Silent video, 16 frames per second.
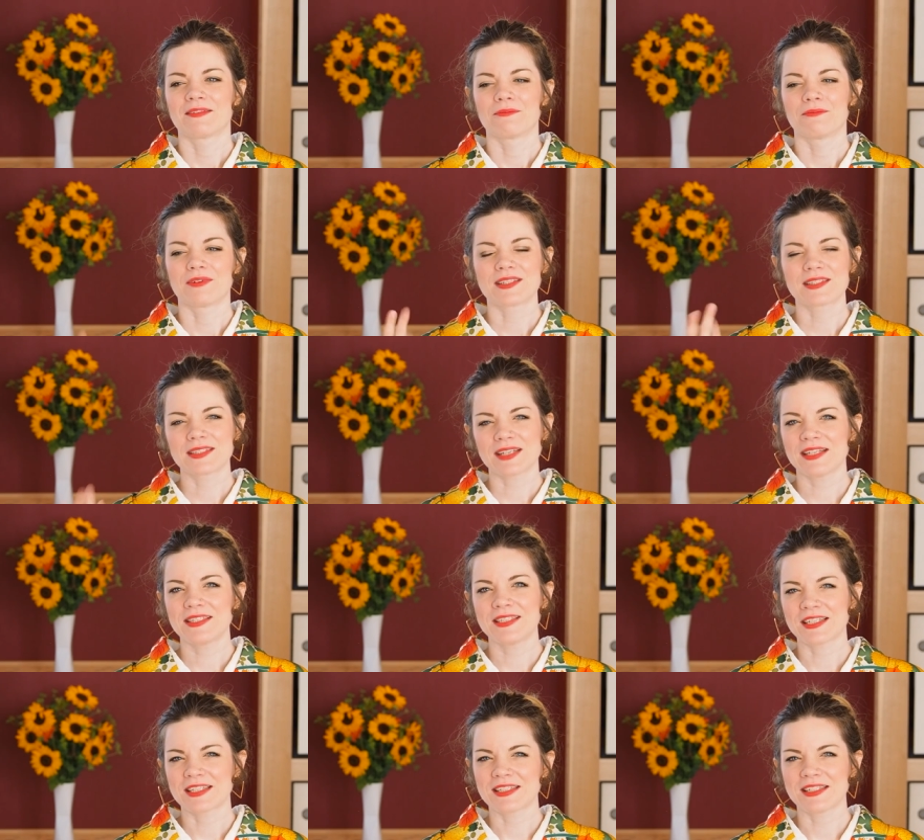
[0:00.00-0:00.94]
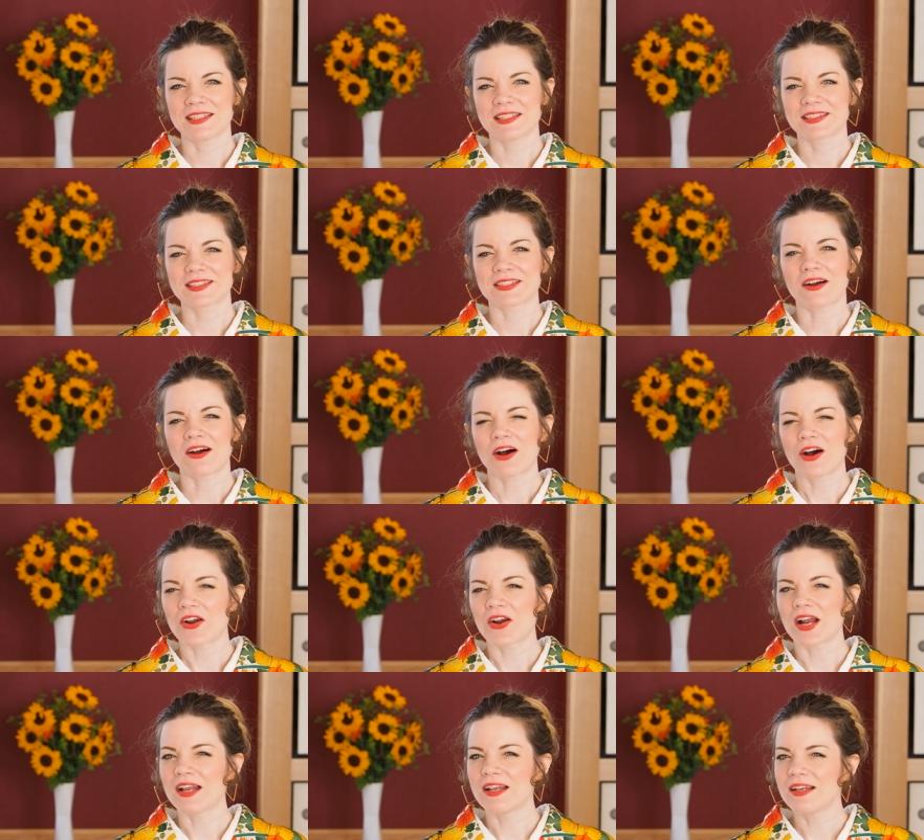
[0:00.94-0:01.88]
wasai techniques
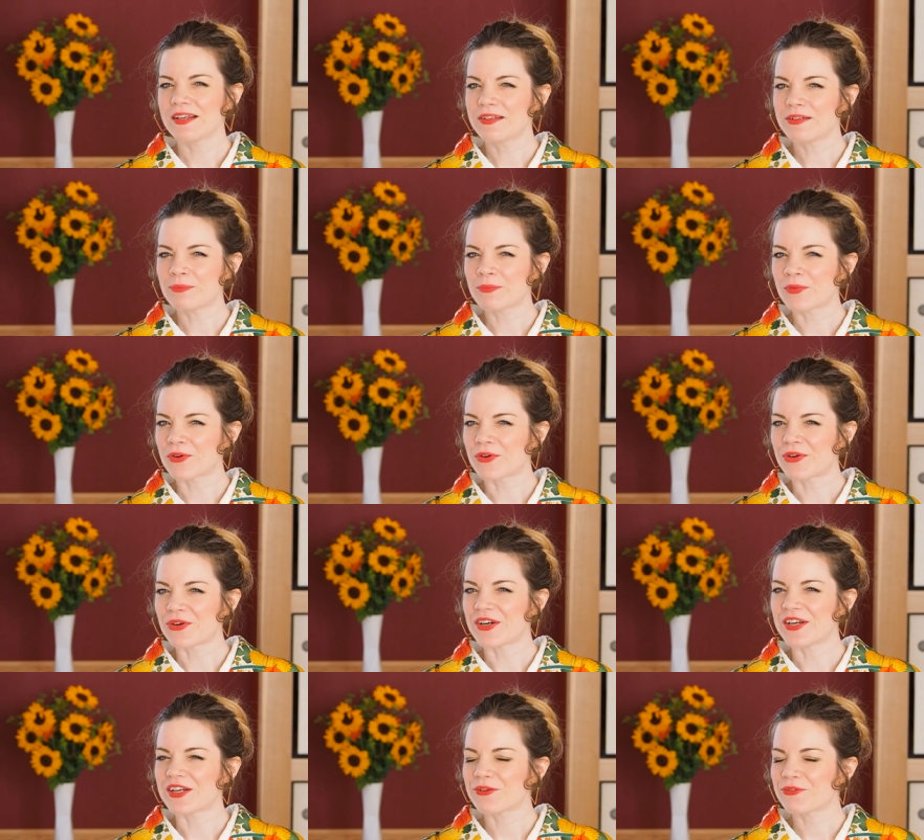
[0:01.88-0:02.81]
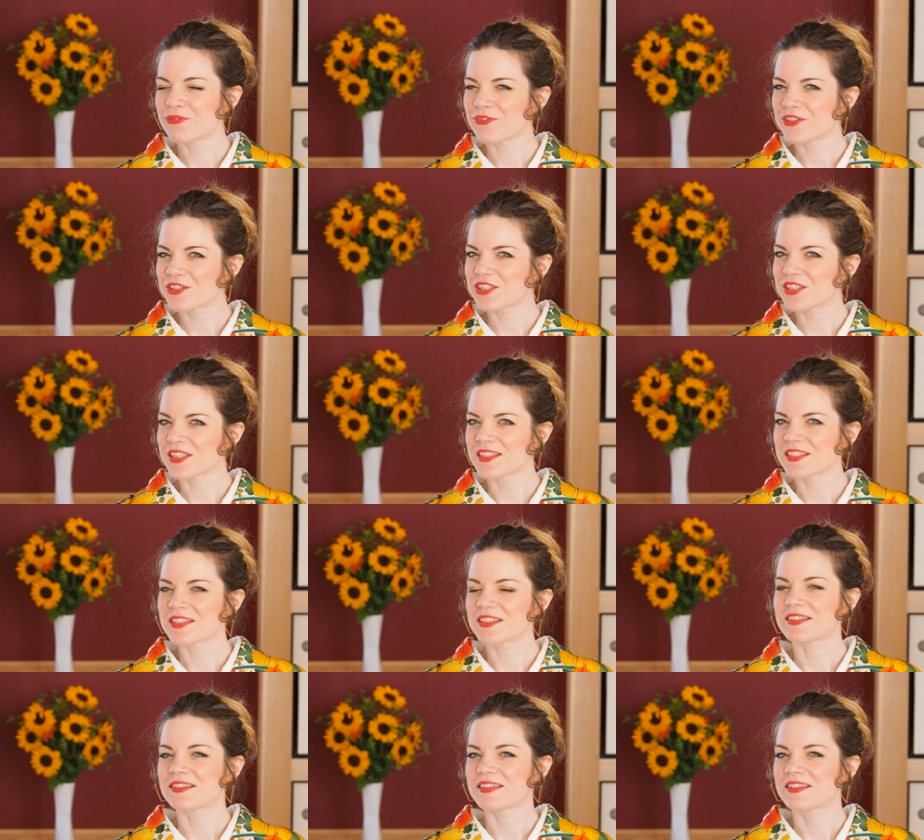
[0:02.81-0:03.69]
are a little more efficient